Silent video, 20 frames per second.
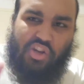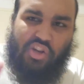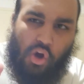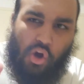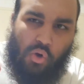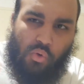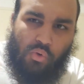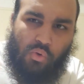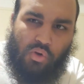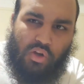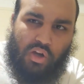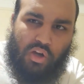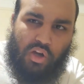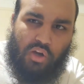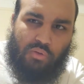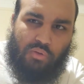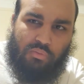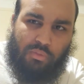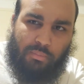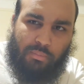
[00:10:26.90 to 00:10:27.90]
No
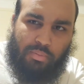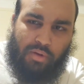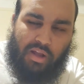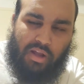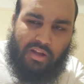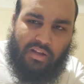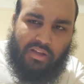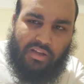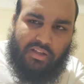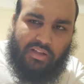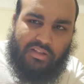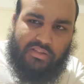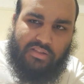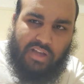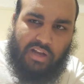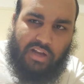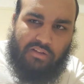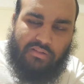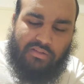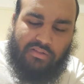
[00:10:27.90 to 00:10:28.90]
Good reply. Look at the
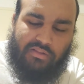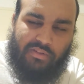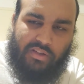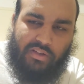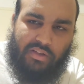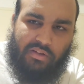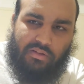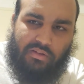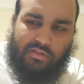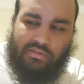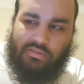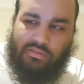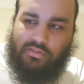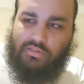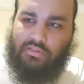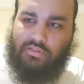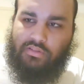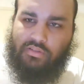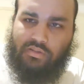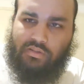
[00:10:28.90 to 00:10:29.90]
title of this video.
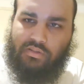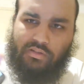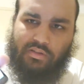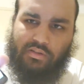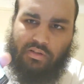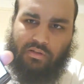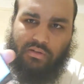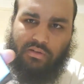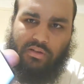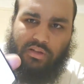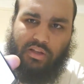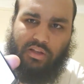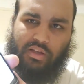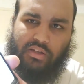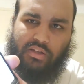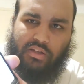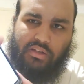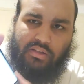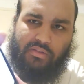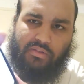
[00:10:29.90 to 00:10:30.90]
Oh, I
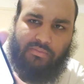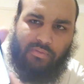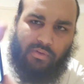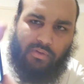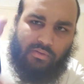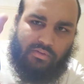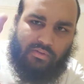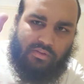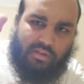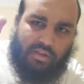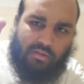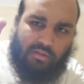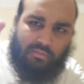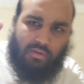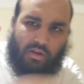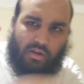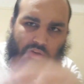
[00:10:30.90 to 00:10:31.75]
need this focus to get right.